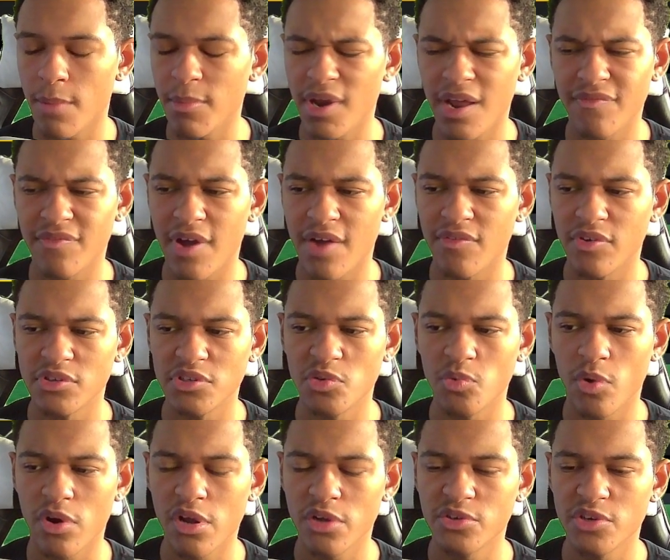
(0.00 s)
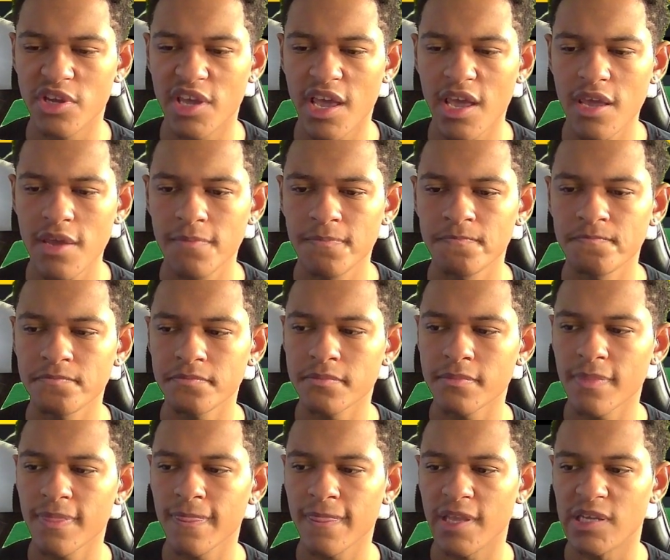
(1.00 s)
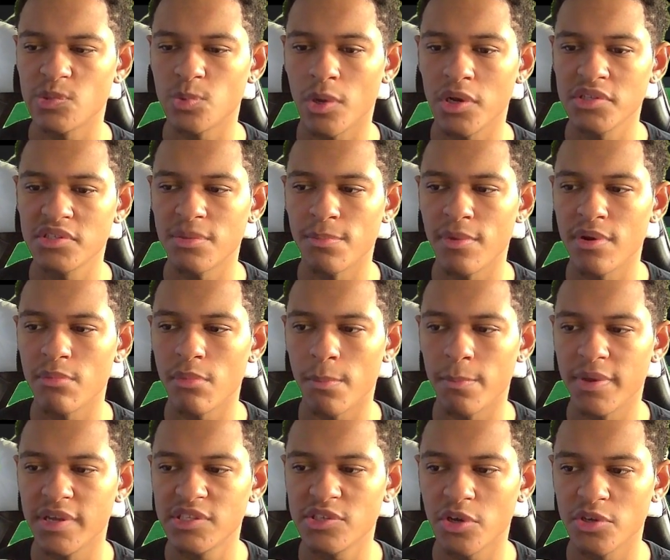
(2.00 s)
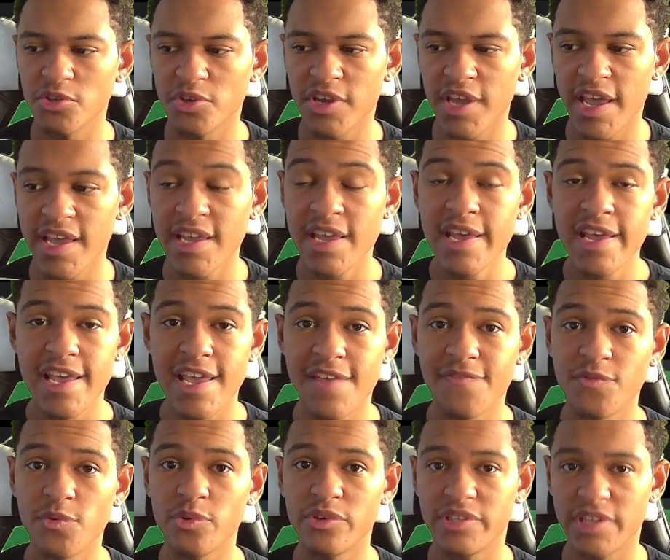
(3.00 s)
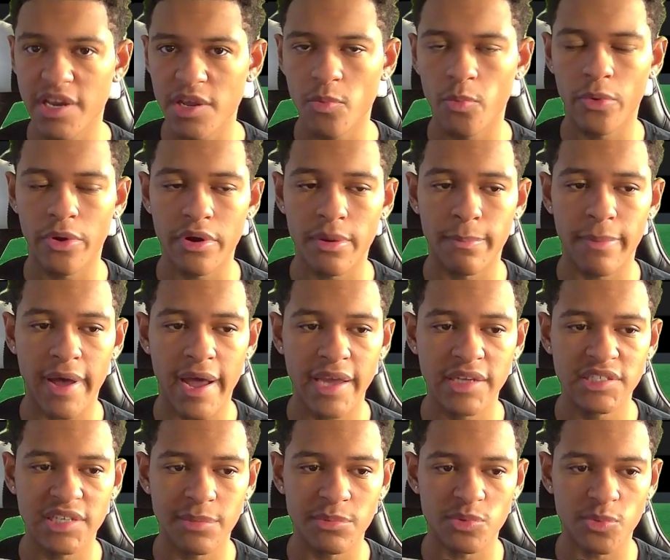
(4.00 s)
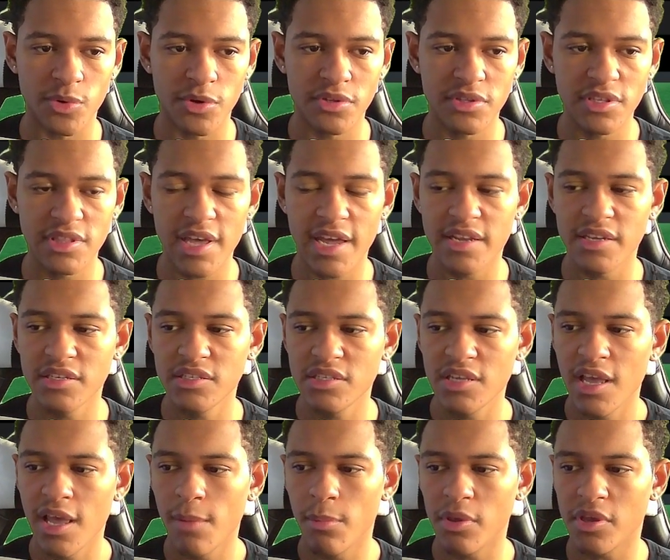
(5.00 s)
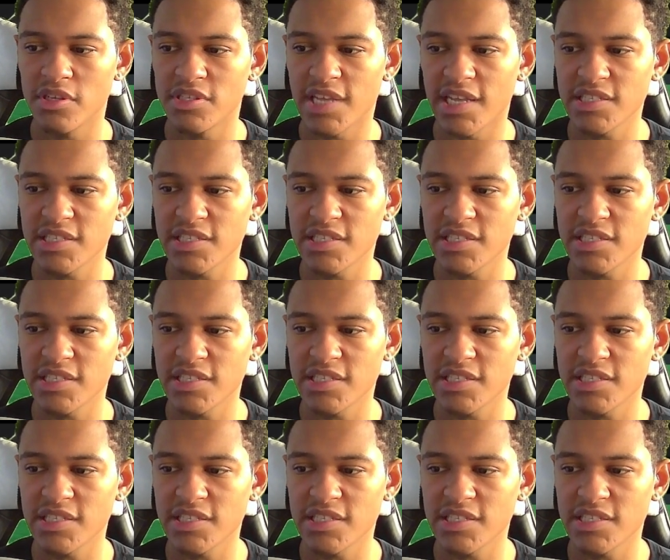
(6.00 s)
I mean, not 500, 100K as well as the minimum bid to 100K if you didn't want to buy James Worthy, that is, because